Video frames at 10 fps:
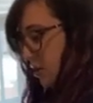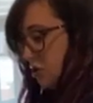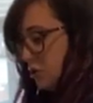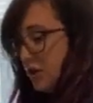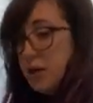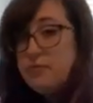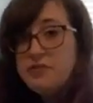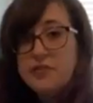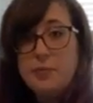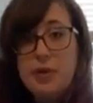making sure that I'm
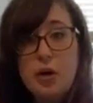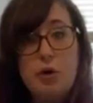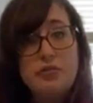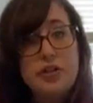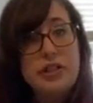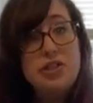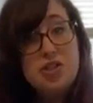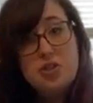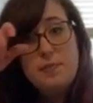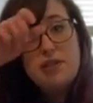flipping over
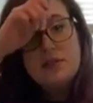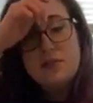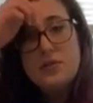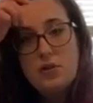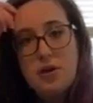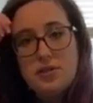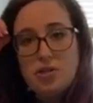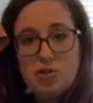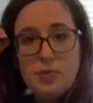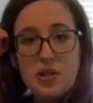each piece of
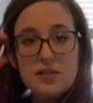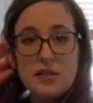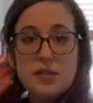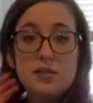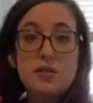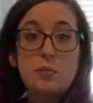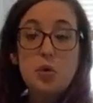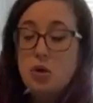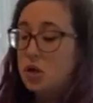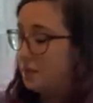sausage because it is
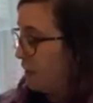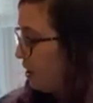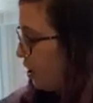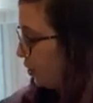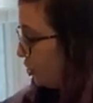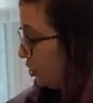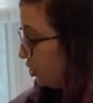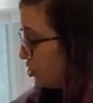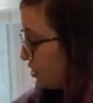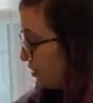they are
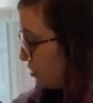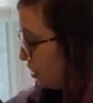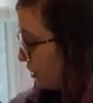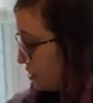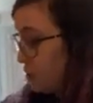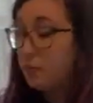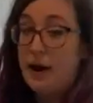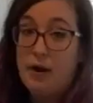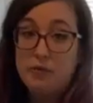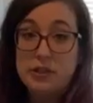cooked and starting to
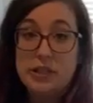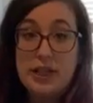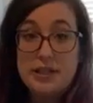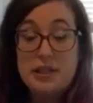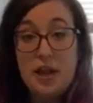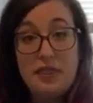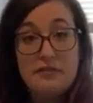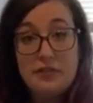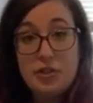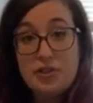brown really nicely on
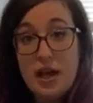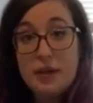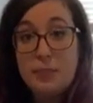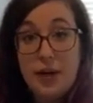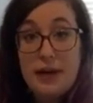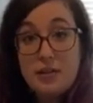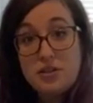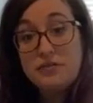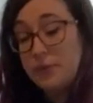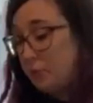the first side, but I need
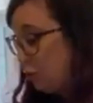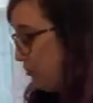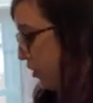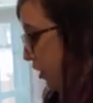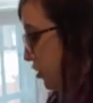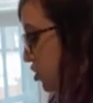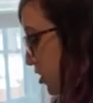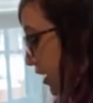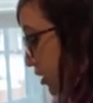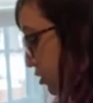to flip it over
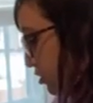so that it